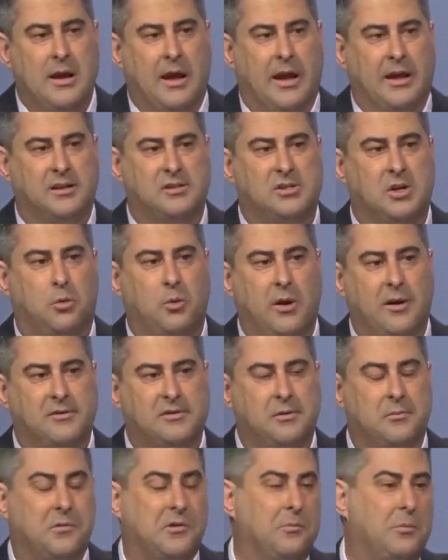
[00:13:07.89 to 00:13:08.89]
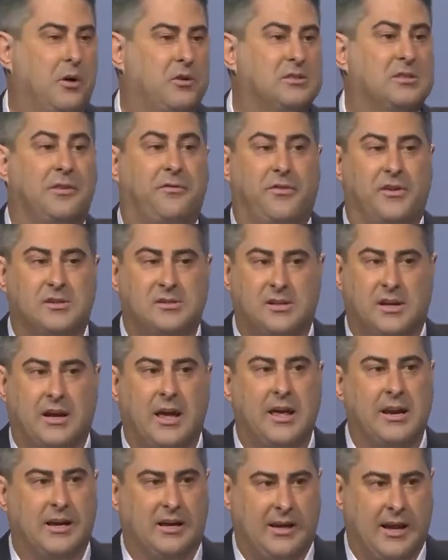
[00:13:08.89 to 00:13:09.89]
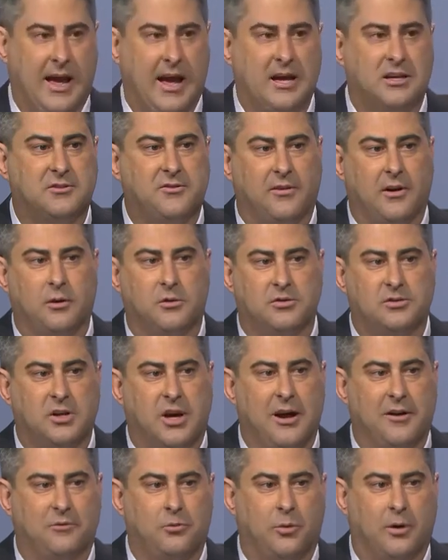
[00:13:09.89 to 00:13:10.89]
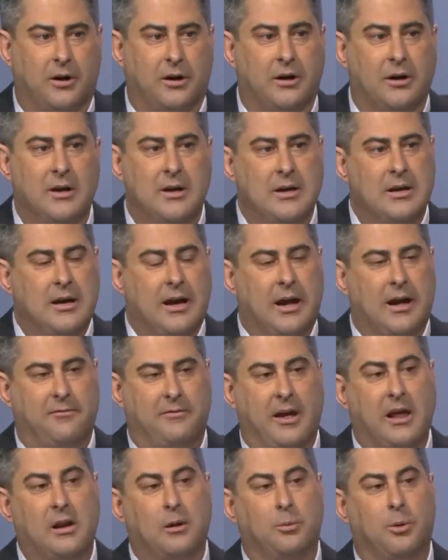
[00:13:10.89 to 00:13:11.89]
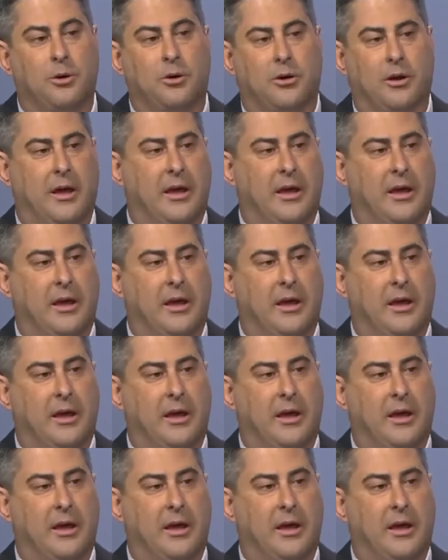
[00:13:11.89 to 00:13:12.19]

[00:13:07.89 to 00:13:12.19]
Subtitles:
And so we have some of the most sophisticated cash flow software available,